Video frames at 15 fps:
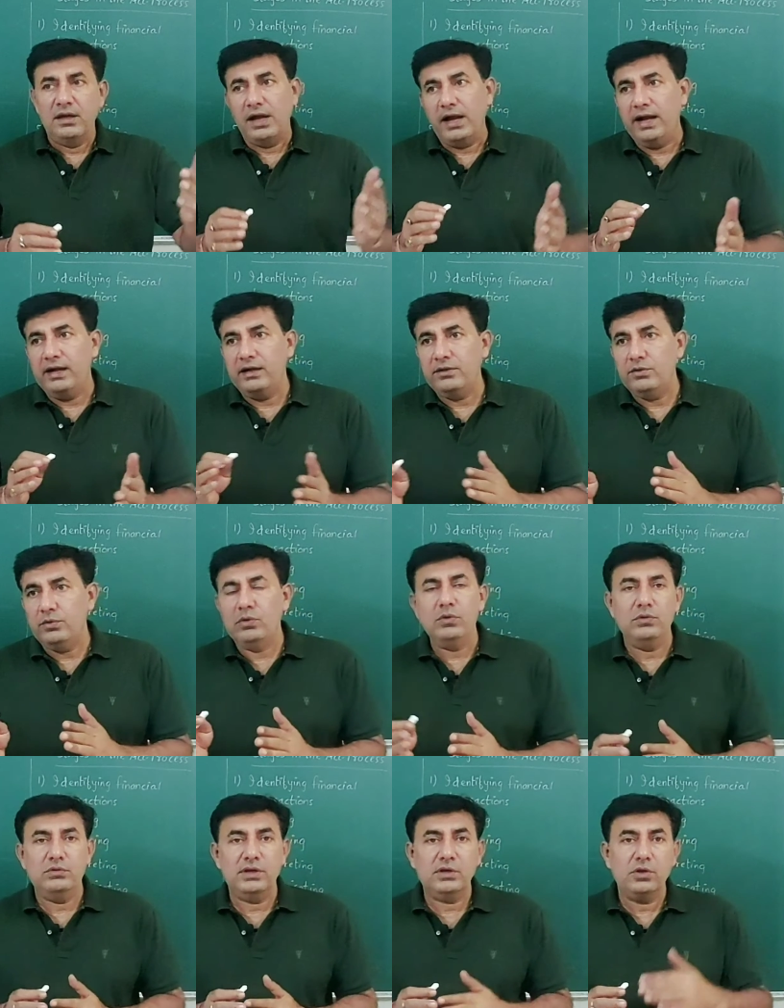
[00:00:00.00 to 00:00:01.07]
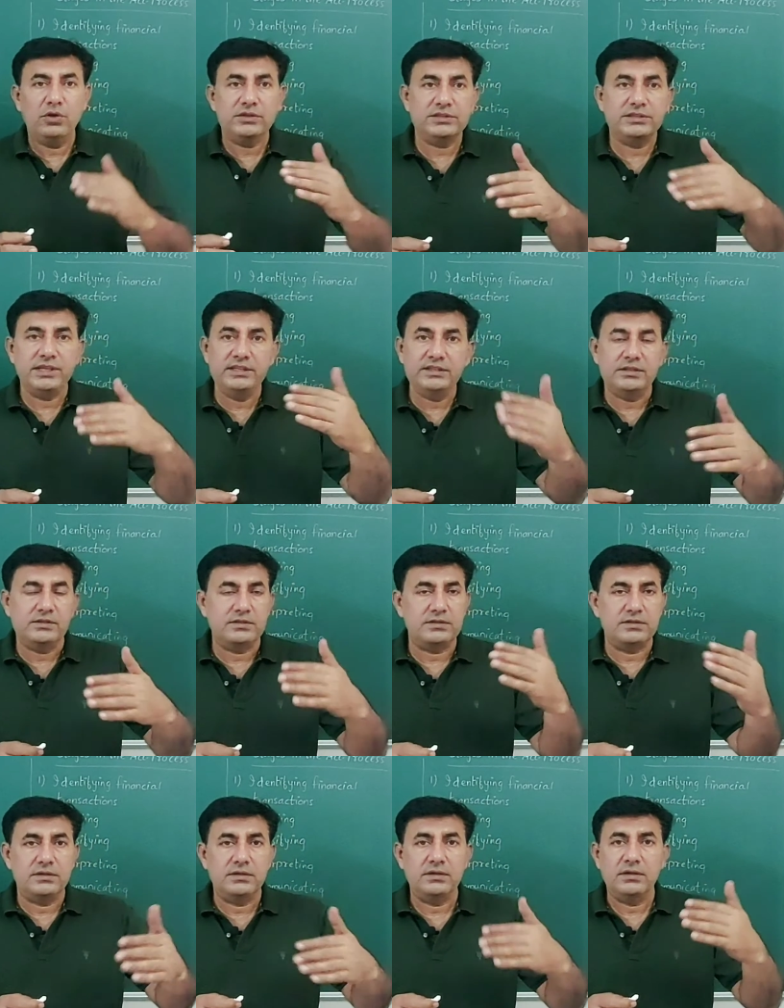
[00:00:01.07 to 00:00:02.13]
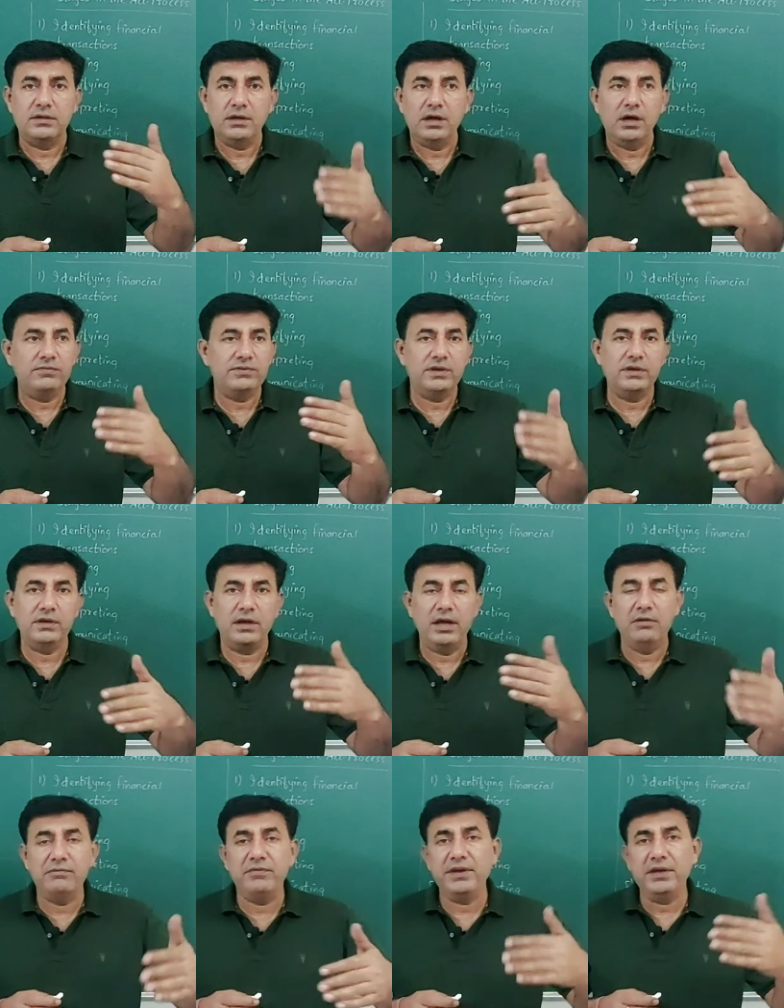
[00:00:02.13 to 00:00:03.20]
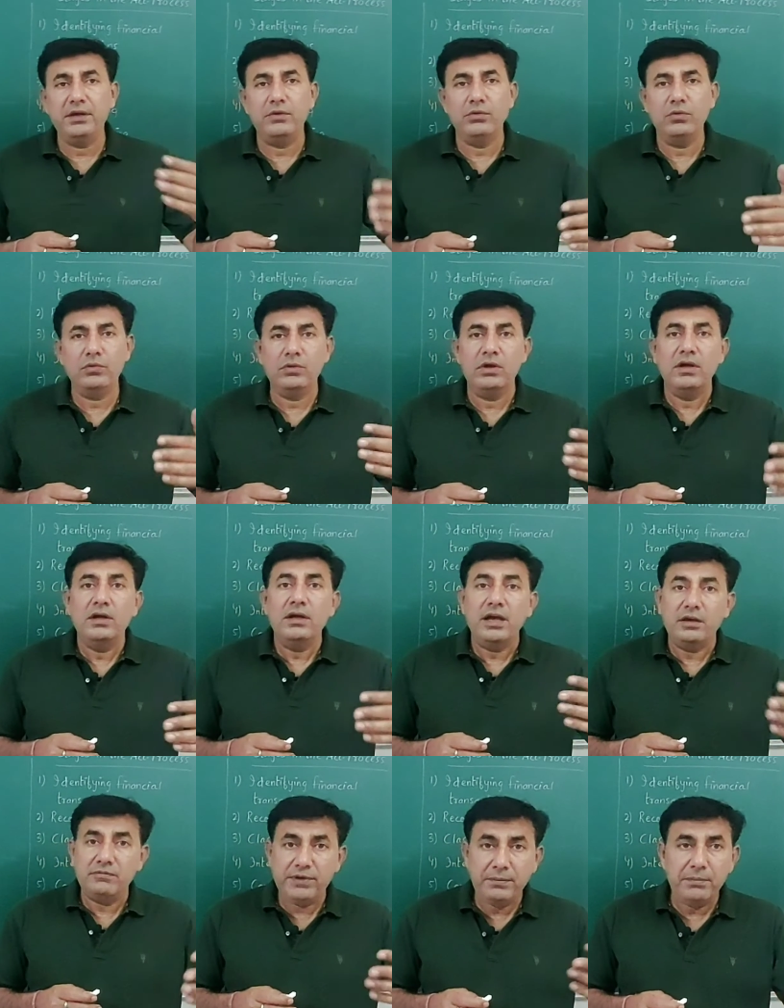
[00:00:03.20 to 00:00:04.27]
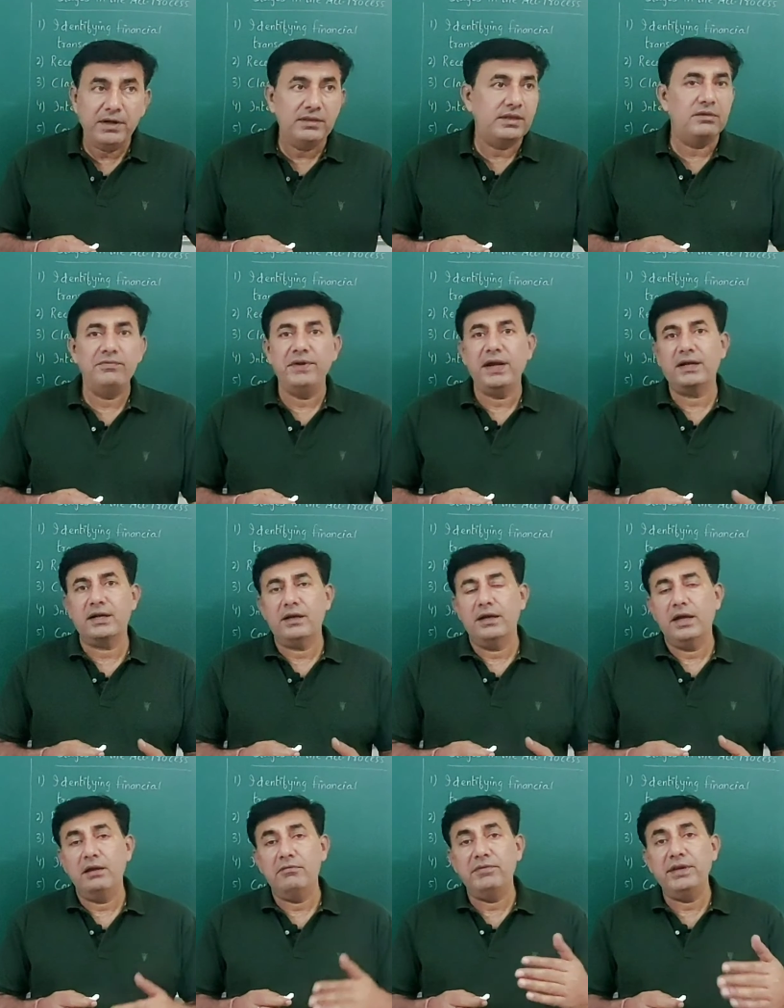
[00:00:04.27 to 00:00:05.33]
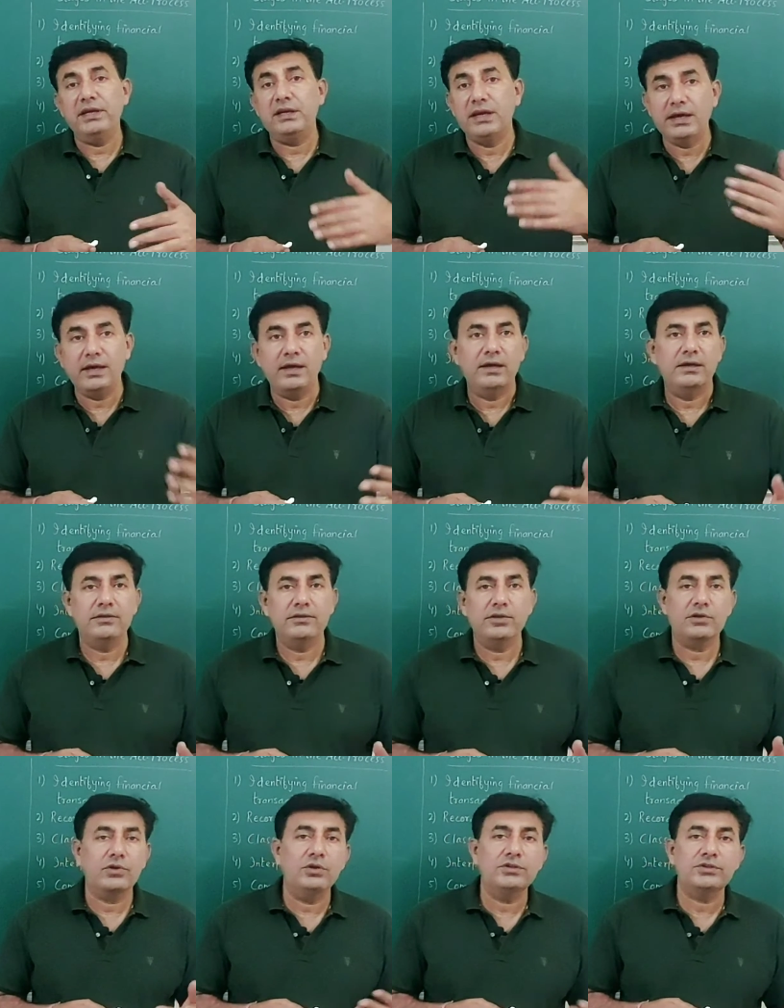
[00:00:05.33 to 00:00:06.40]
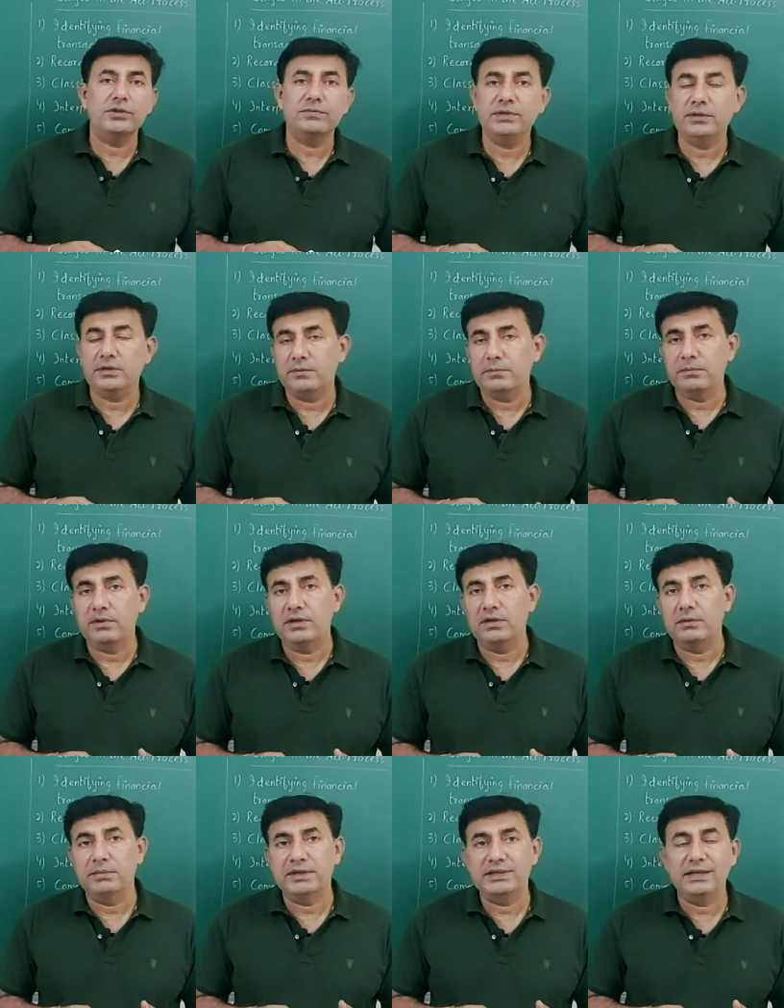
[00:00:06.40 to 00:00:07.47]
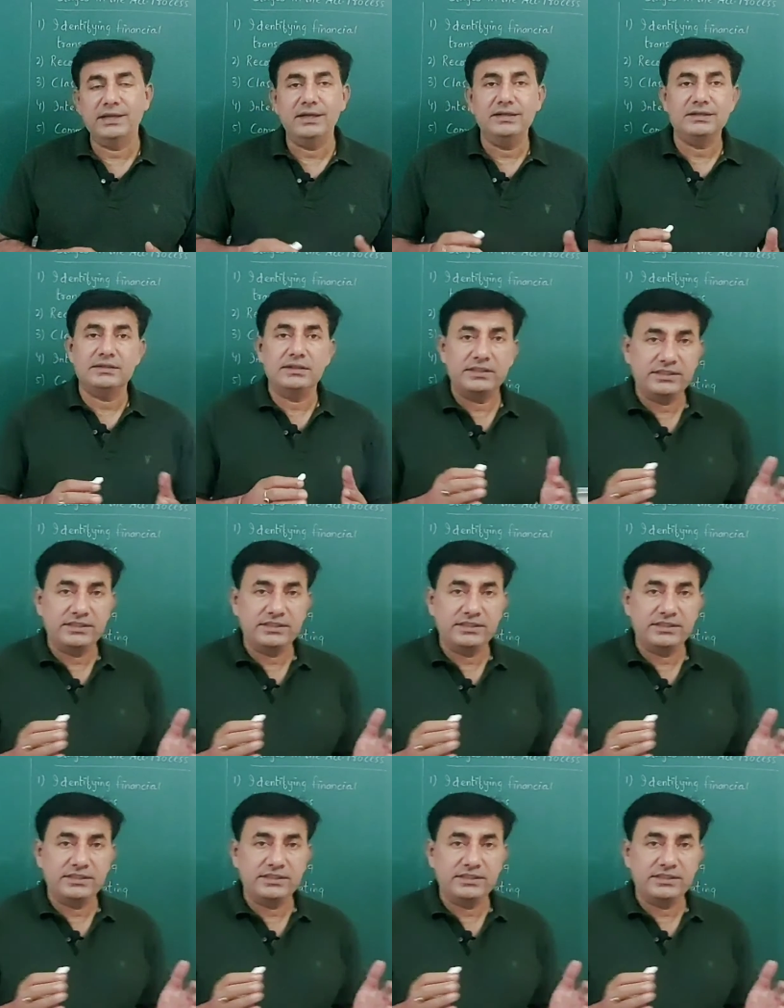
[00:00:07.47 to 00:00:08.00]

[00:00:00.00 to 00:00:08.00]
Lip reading: And the cost changes after every month. In fact, every day the cost of the materials, they